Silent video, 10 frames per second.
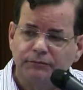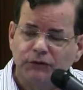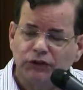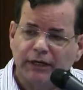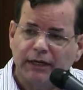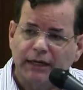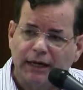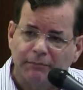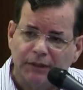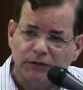check
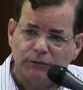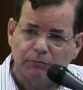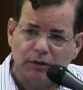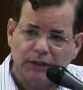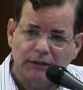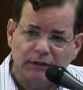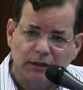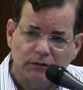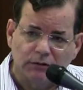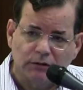how much blood
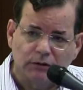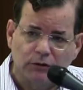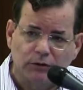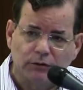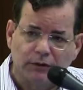goes through